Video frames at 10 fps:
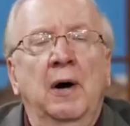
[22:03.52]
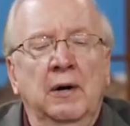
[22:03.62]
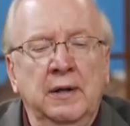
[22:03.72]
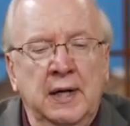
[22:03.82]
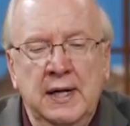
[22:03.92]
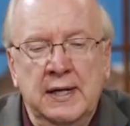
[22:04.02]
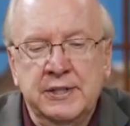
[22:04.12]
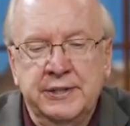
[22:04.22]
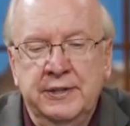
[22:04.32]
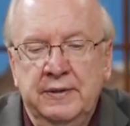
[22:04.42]
Paula,
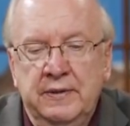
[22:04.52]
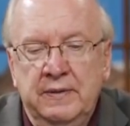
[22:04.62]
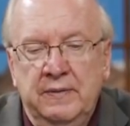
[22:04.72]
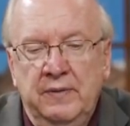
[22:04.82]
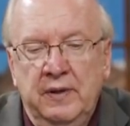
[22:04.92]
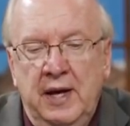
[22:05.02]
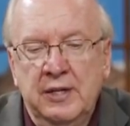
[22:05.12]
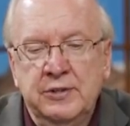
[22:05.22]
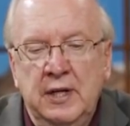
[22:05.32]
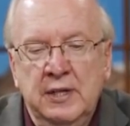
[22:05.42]
yes.
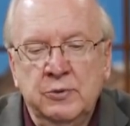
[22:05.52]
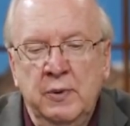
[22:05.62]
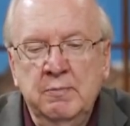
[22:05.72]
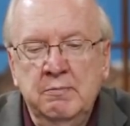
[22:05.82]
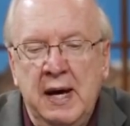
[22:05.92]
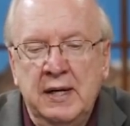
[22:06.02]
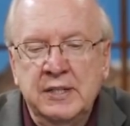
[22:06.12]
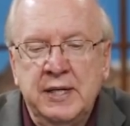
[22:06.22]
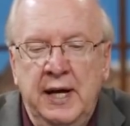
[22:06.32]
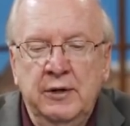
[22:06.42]
As we
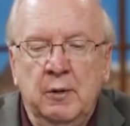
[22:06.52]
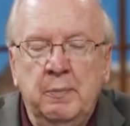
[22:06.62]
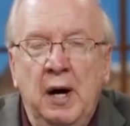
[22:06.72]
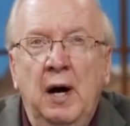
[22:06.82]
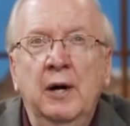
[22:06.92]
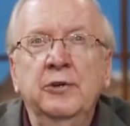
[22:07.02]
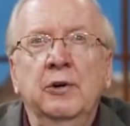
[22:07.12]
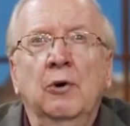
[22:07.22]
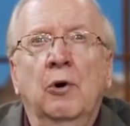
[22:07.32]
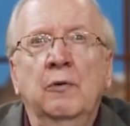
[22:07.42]
meditate or
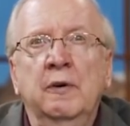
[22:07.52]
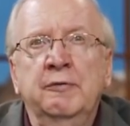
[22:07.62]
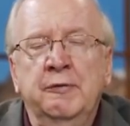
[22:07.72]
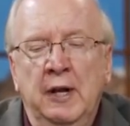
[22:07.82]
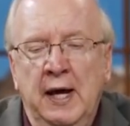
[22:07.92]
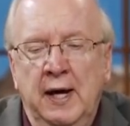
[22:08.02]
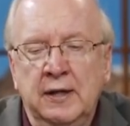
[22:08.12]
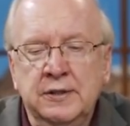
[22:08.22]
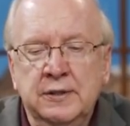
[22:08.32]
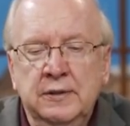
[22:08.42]
ponder or
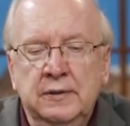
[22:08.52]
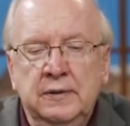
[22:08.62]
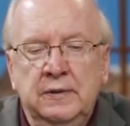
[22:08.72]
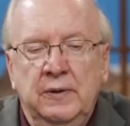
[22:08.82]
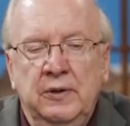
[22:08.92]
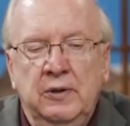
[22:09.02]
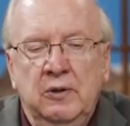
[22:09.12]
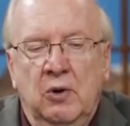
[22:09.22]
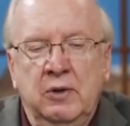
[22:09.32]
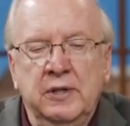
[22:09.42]
reflect
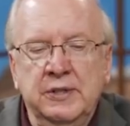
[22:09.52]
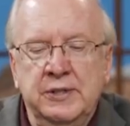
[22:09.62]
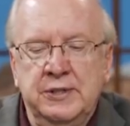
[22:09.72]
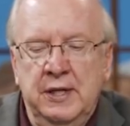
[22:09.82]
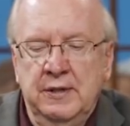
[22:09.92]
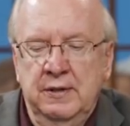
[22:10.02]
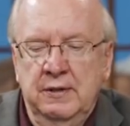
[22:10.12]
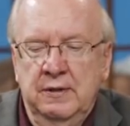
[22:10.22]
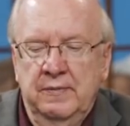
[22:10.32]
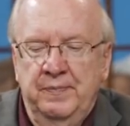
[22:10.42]
or
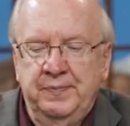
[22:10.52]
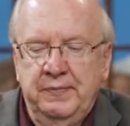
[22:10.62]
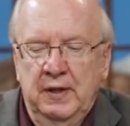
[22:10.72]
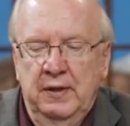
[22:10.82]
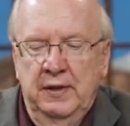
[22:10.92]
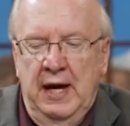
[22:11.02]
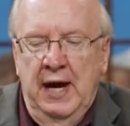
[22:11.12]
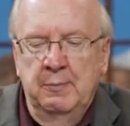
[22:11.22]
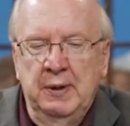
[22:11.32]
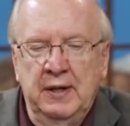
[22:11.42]
consider the
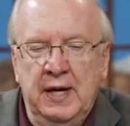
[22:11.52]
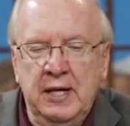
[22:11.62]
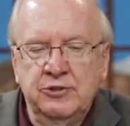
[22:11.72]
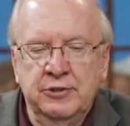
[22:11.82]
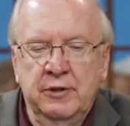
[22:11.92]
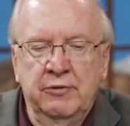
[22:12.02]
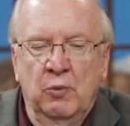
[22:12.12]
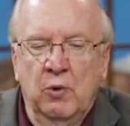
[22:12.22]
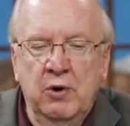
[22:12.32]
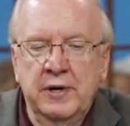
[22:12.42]
application of
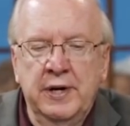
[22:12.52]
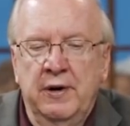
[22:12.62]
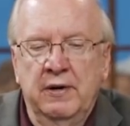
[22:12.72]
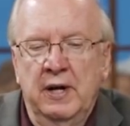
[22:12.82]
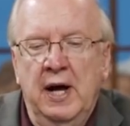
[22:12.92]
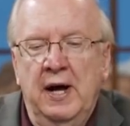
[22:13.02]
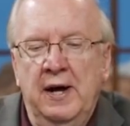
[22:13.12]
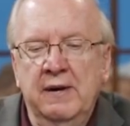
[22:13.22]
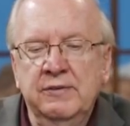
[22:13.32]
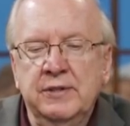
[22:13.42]
the Word in our
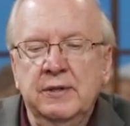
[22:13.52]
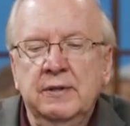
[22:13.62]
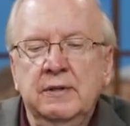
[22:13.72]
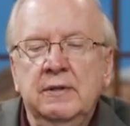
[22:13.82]
lives,